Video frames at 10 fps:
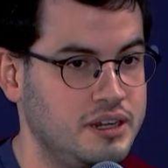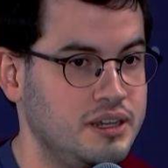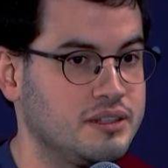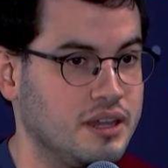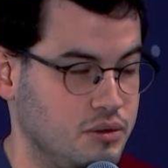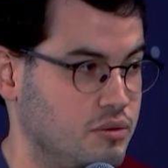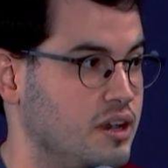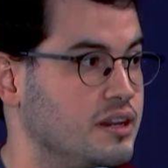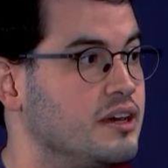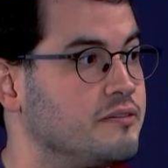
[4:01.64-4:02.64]
it and
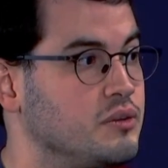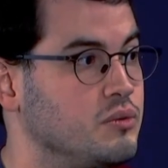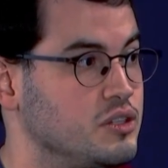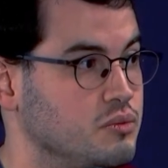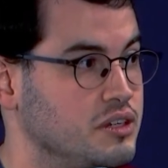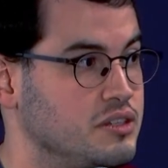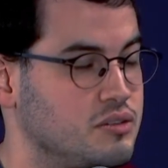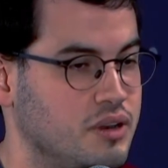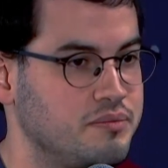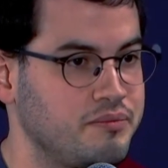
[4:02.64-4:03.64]
run it afterwards when it's
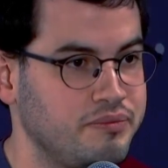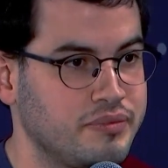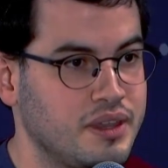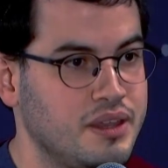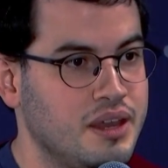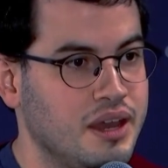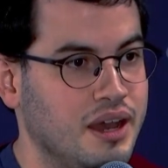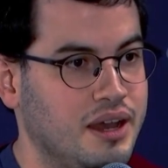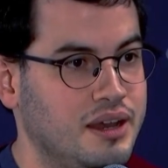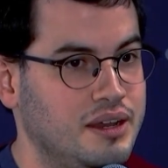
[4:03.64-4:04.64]
trained.
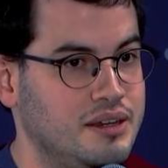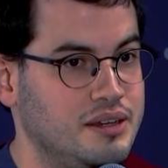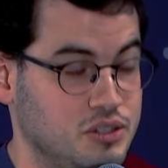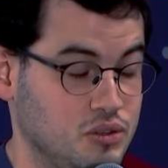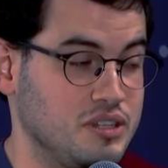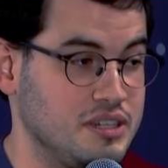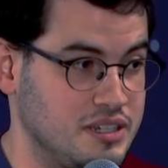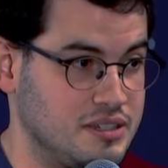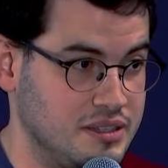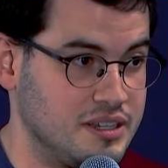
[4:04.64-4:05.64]
So this
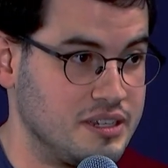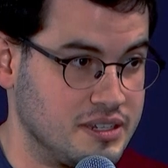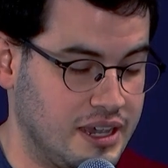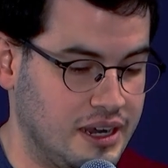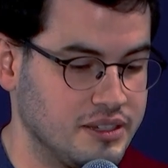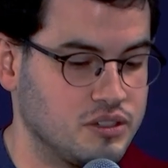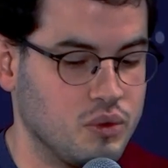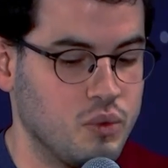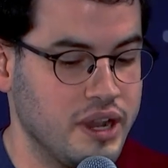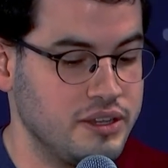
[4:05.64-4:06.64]
is scale it. So
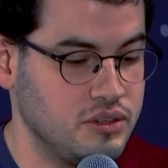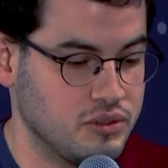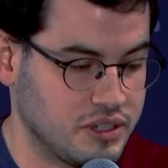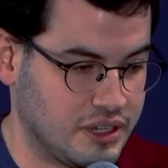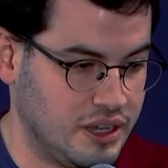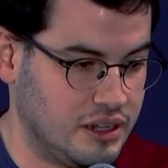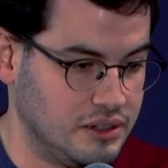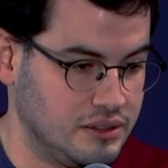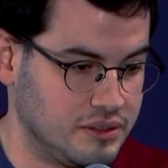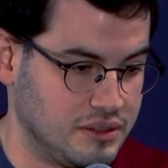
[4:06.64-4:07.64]
when you
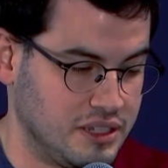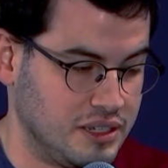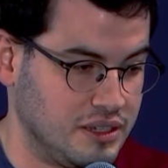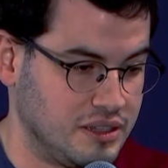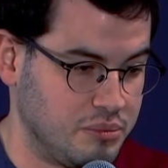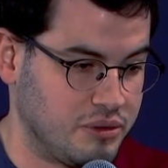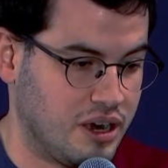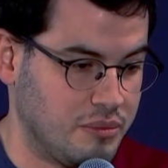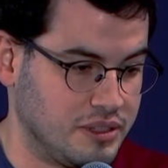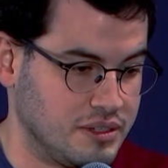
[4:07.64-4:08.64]
scale the
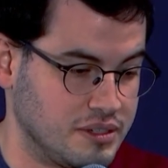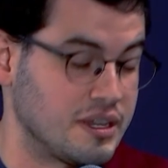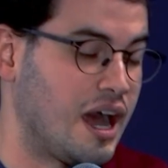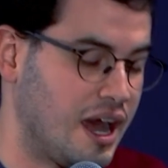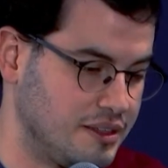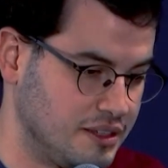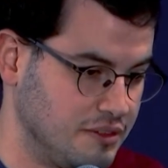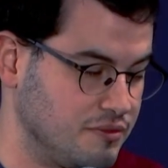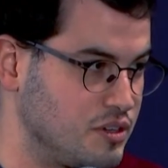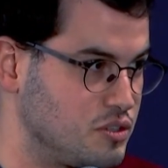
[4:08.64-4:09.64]
parameters and the
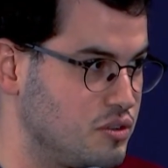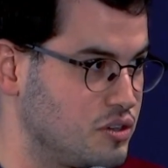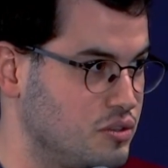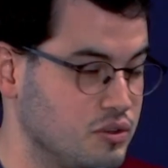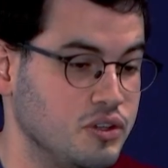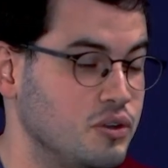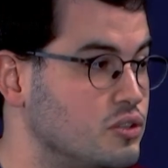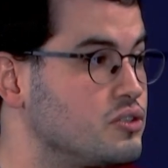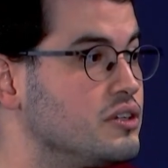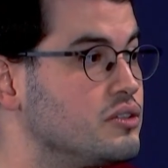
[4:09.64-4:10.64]
infrastructure, you also need